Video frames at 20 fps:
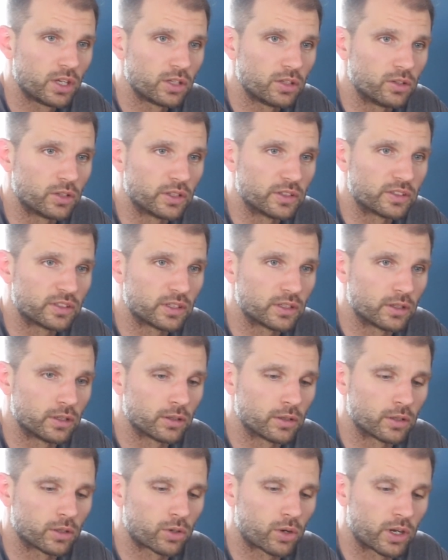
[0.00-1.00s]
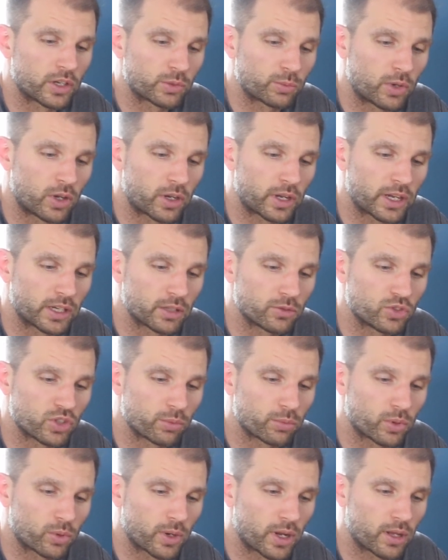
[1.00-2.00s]
You can see the lacrosse ball kind of
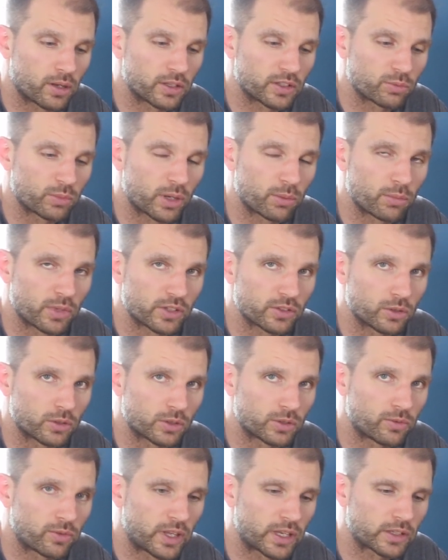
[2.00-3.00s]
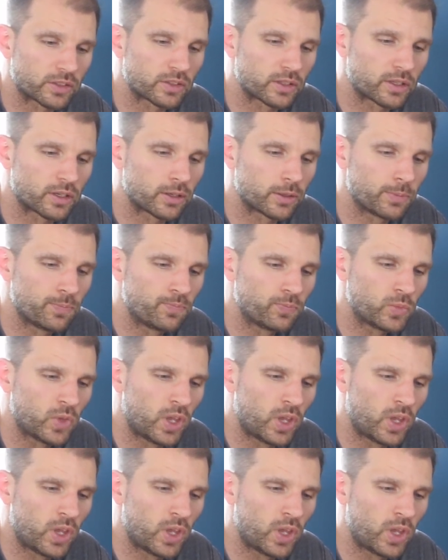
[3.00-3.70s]
jump around as my muscles flex there.